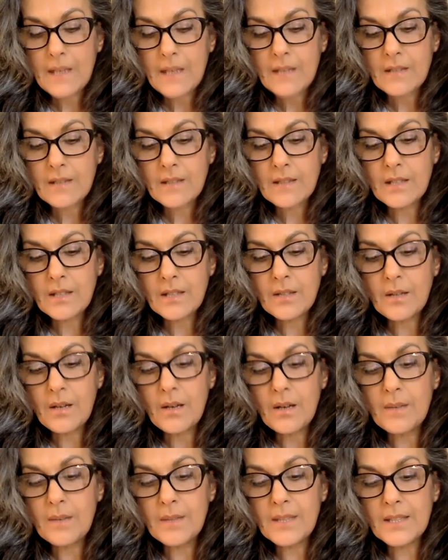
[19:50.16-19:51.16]
So
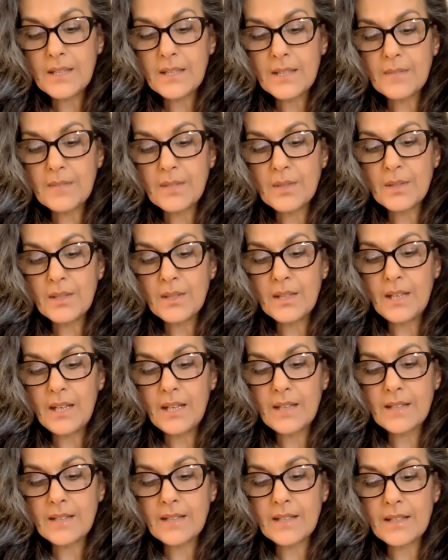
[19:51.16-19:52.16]
harmonizing between
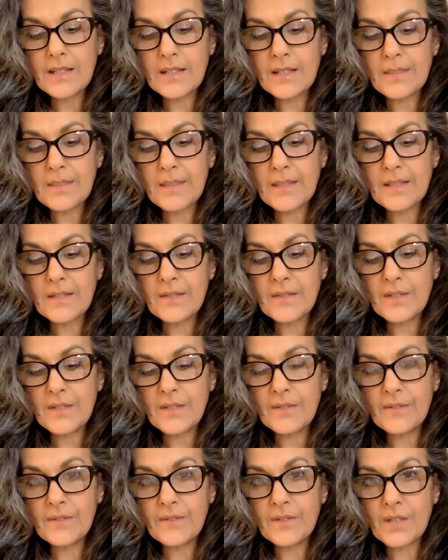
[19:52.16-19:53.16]
layers and aspects of
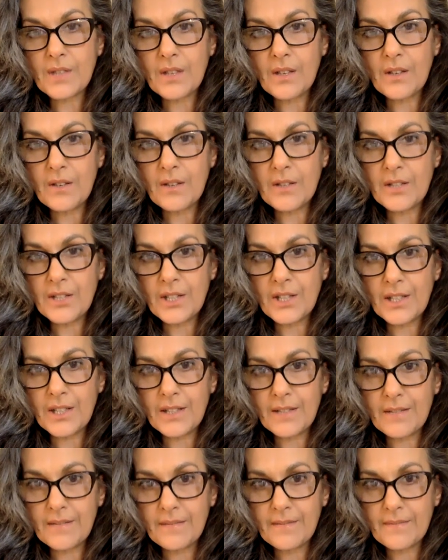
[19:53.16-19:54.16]
different origin.